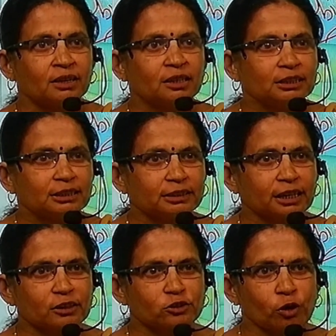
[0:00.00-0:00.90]
in
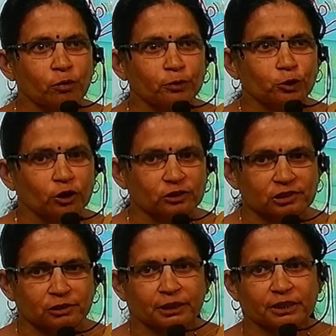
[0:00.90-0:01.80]
case of
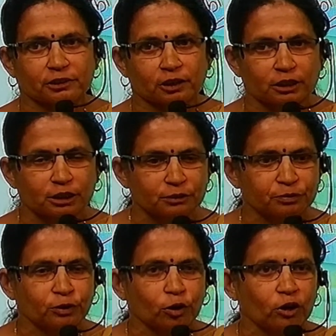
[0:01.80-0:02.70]
dorsiventral leaf
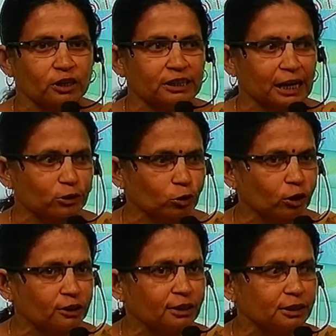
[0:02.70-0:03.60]
or dicot
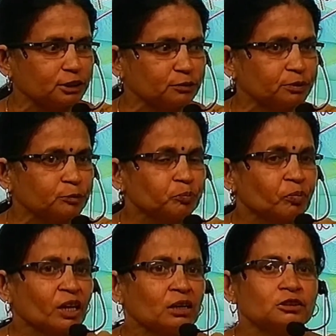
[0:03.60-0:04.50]
leaf,
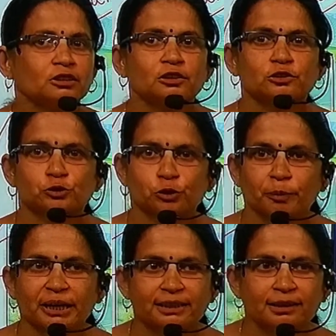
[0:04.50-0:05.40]
the
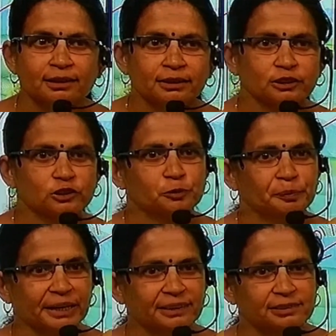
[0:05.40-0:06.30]
stomata is
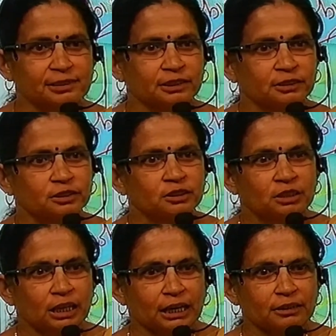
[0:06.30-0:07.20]
present
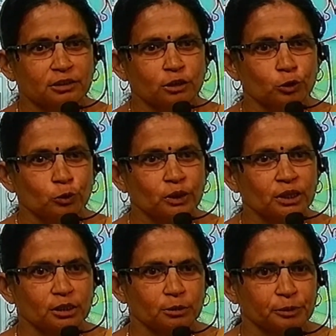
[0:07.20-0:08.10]
at the lower
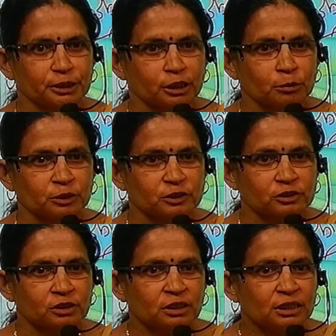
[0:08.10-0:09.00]
epidermis.
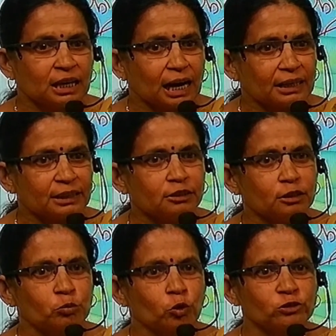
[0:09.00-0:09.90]
Another
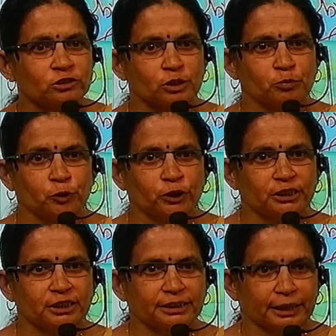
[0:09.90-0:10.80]
most
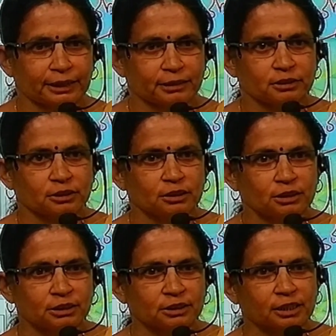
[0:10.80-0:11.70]
important character
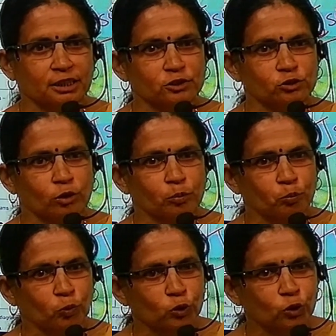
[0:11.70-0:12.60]
in case of
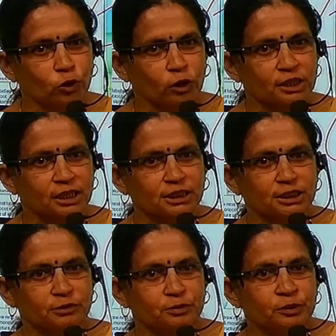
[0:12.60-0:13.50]
monocot leaf,
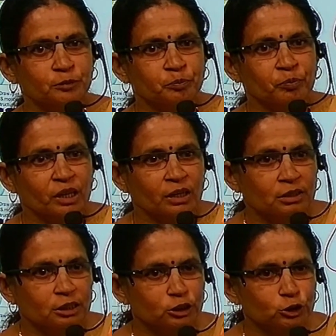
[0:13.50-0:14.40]

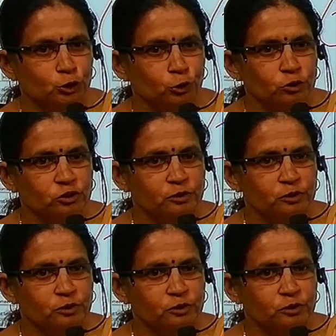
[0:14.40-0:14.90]
it shows